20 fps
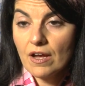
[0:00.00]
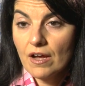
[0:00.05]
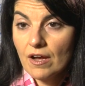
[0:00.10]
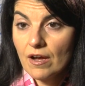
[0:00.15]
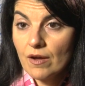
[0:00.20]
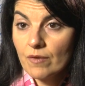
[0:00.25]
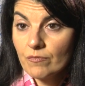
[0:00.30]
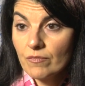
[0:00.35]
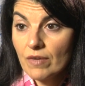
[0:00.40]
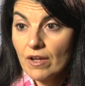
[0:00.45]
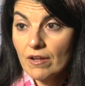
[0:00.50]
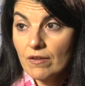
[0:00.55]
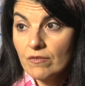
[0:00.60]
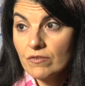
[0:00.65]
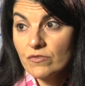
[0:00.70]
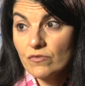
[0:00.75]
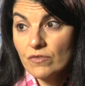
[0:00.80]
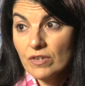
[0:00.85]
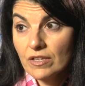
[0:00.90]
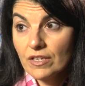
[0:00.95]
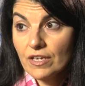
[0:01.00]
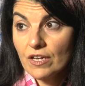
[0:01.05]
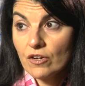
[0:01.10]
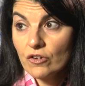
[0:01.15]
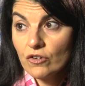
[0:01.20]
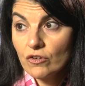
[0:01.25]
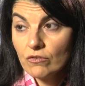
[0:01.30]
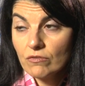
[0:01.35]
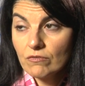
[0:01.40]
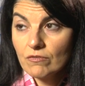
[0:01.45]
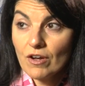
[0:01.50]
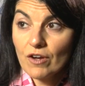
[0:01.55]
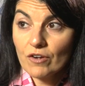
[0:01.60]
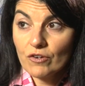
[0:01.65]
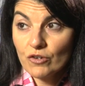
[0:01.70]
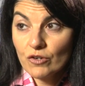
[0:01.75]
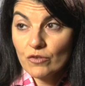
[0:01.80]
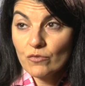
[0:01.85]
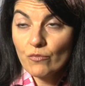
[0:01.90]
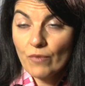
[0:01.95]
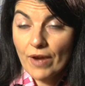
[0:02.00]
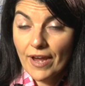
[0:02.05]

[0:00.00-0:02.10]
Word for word: um, is really a, a, good